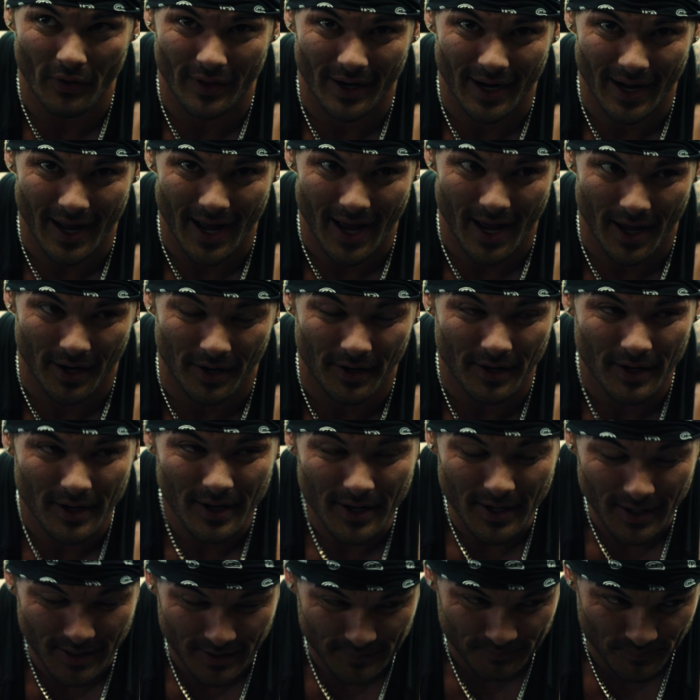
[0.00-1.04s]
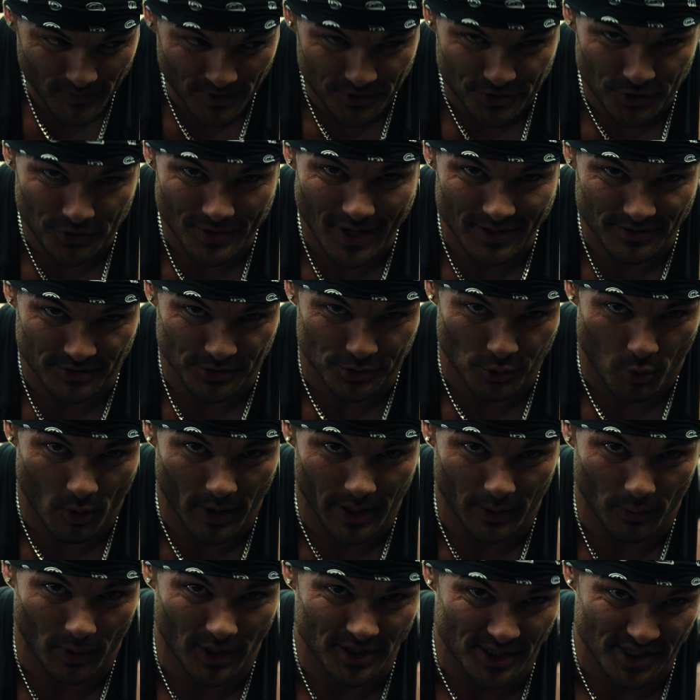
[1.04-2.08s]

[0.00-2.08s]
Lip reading: that I had in 2020 where I